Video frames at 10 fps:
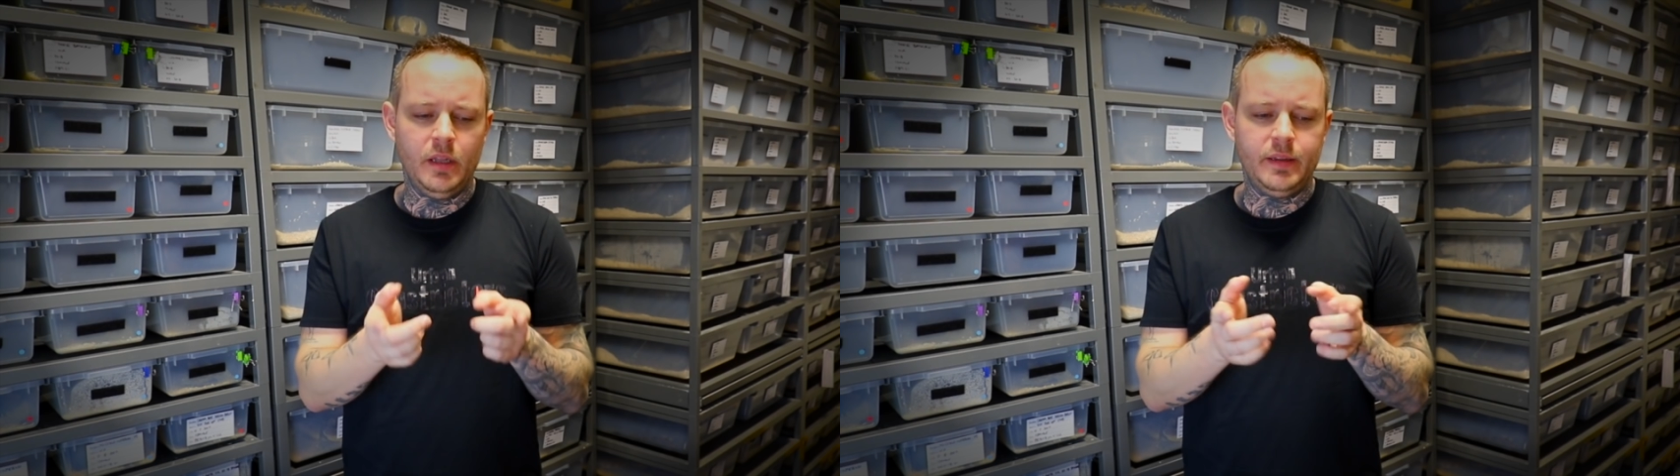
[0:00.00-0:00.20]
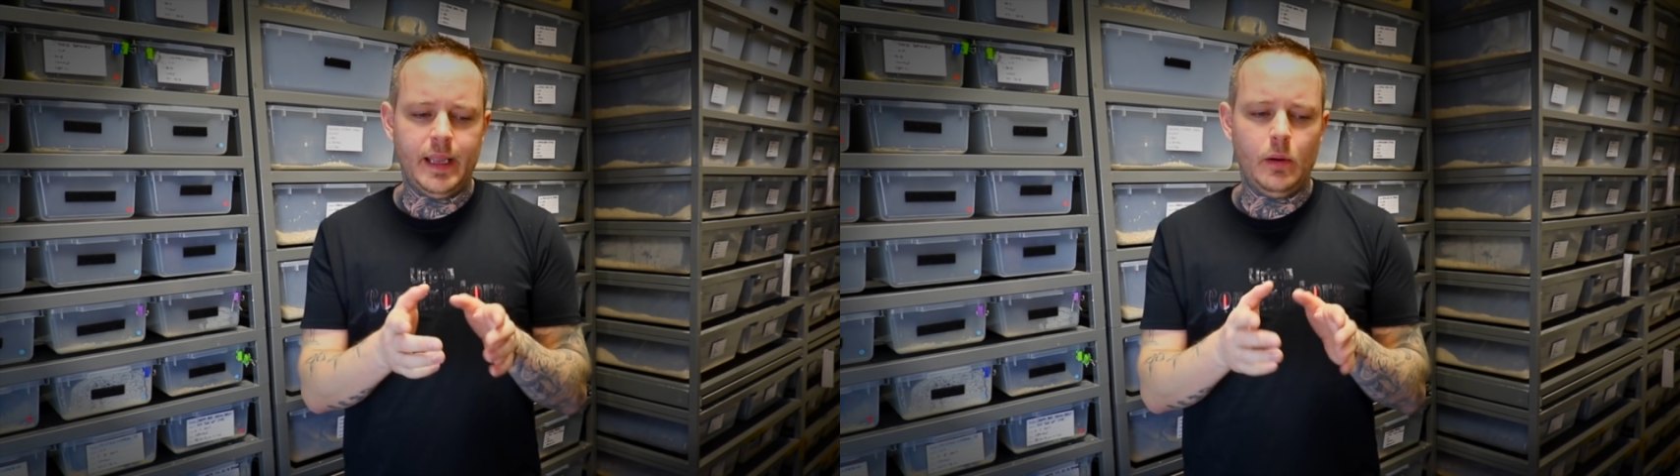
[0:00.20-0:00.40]

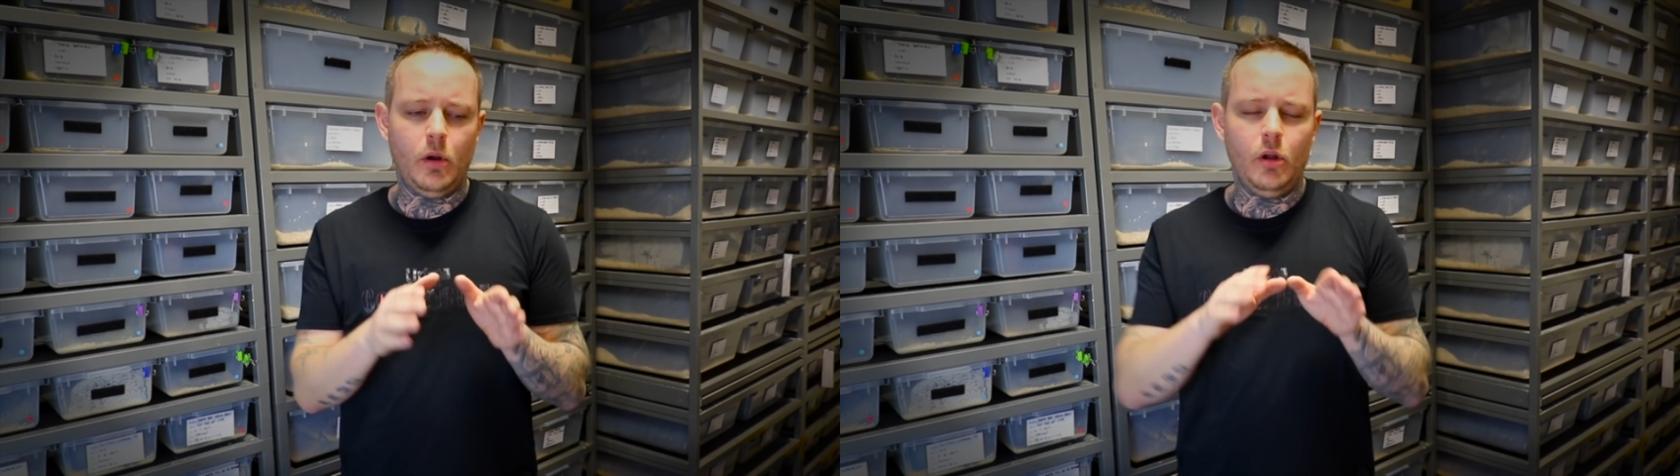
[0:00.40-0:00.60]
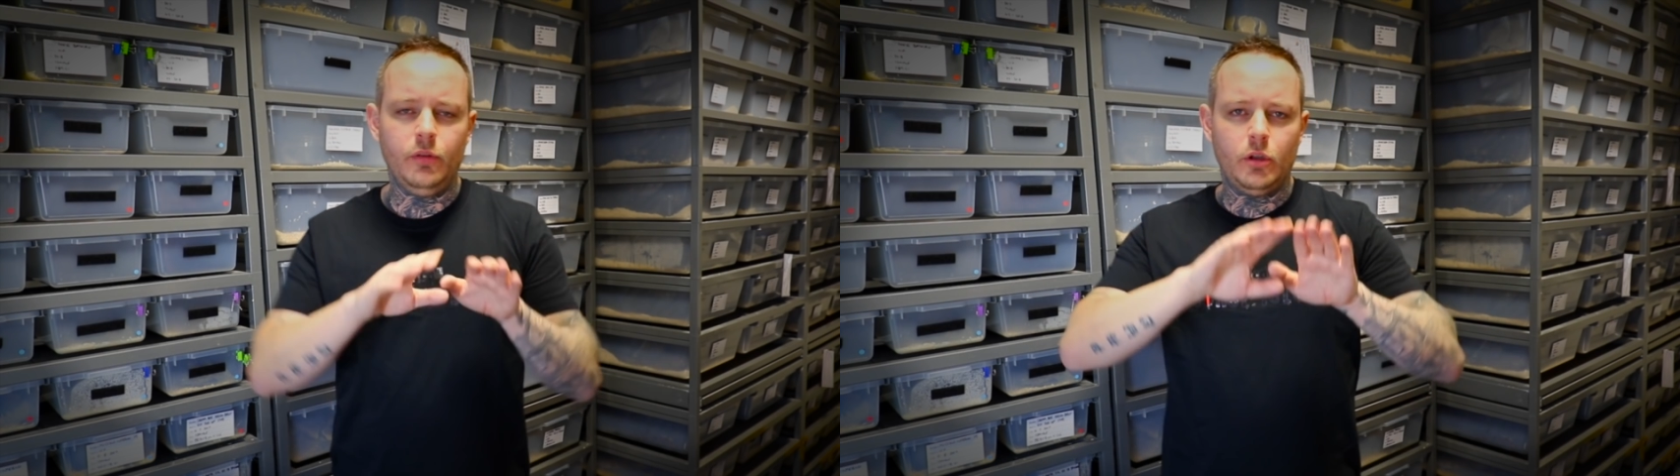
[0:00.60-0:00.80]
Now
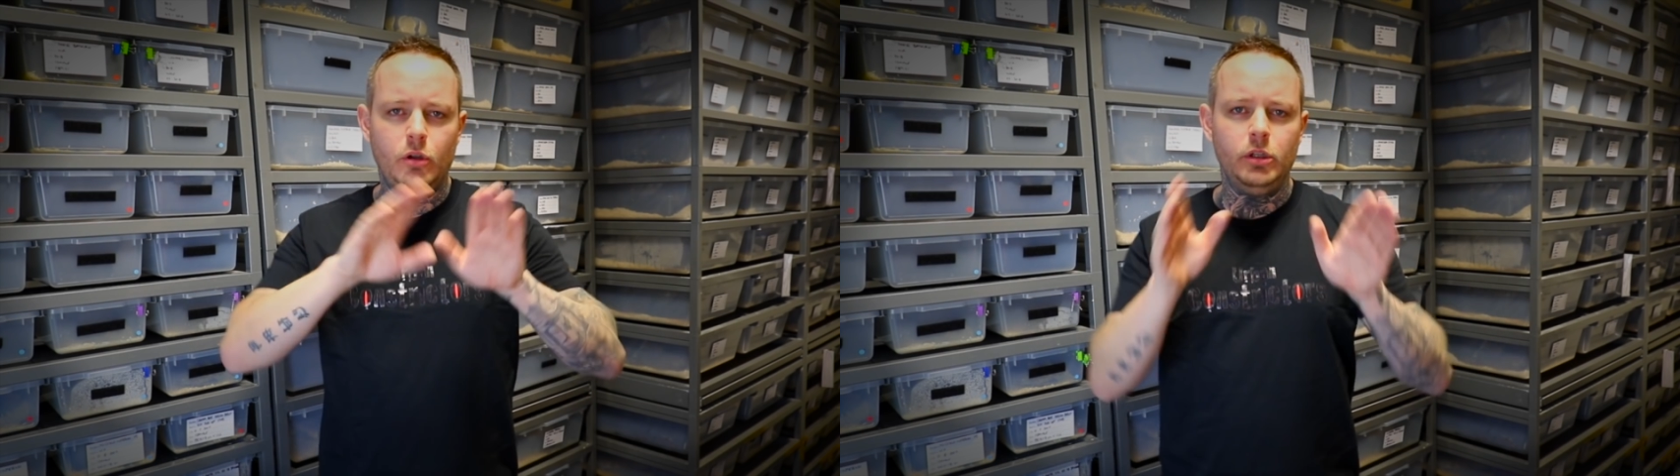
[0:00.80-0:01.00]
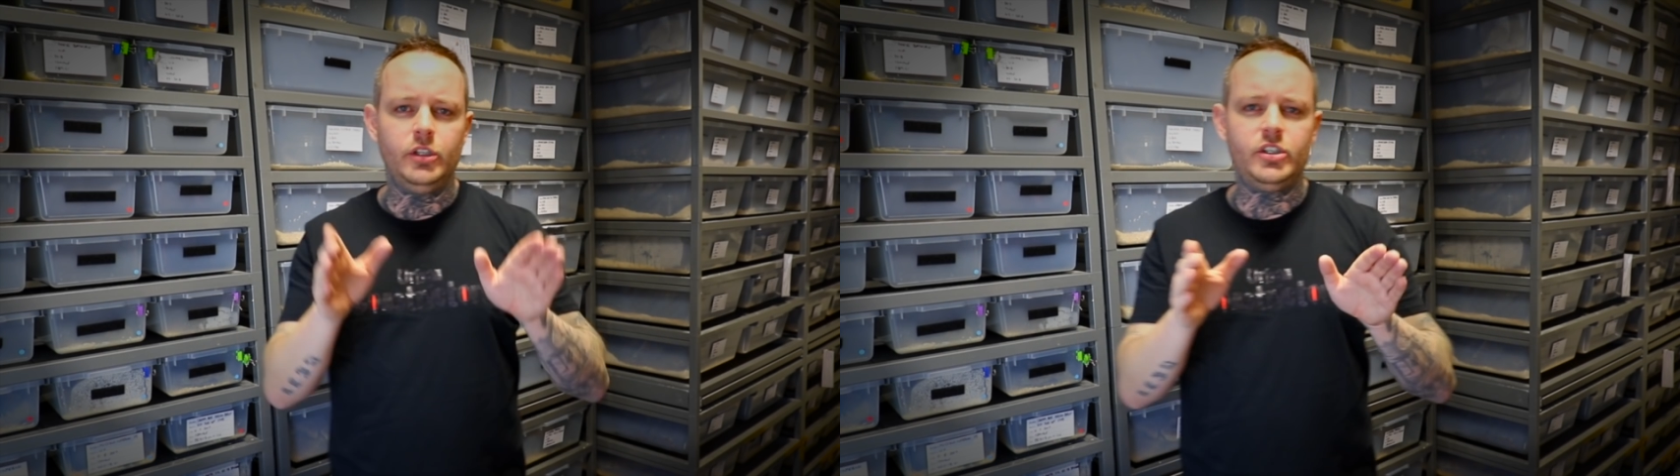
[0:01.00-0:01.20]
on the
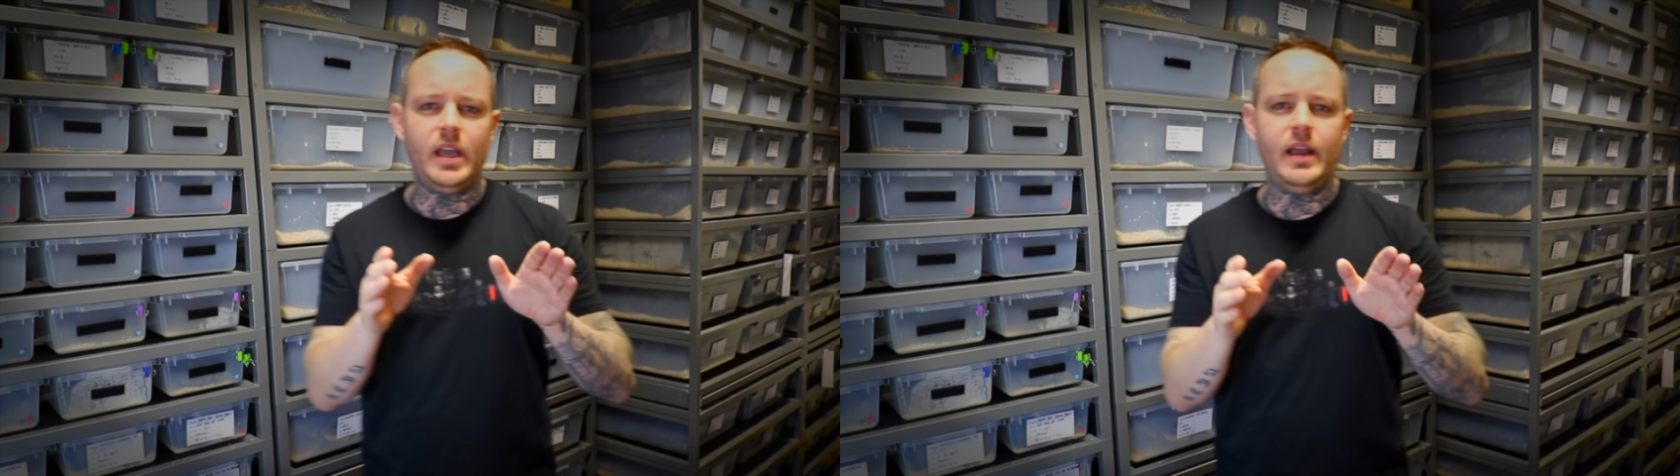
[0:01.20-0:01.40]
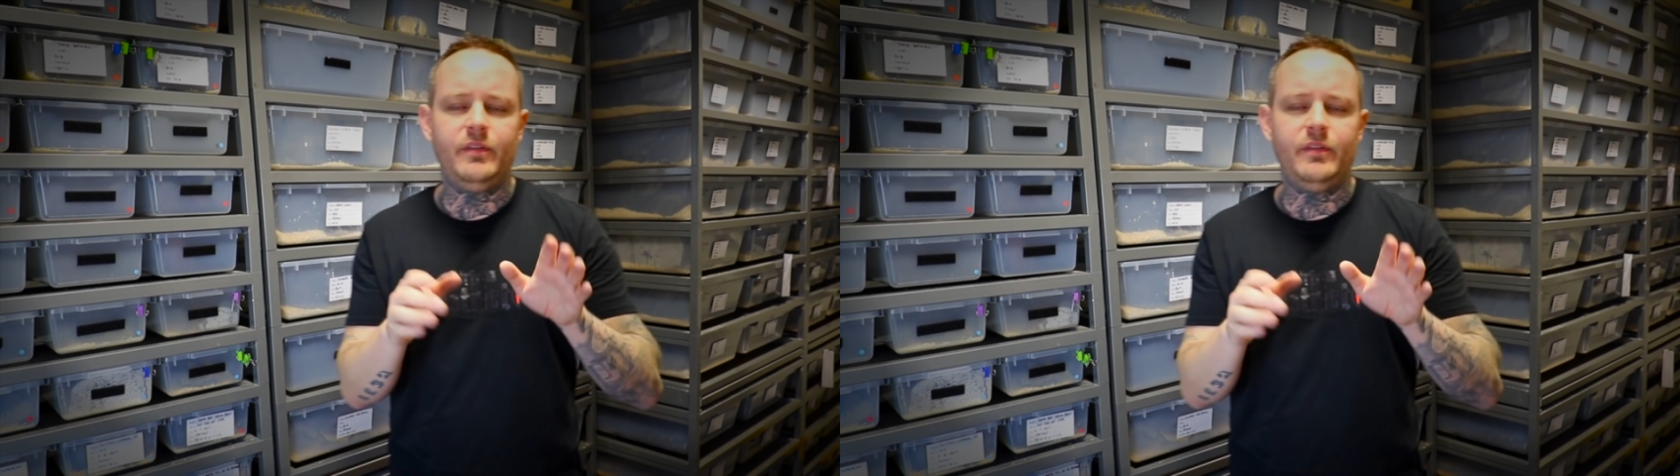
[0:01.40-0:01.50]
colour chart,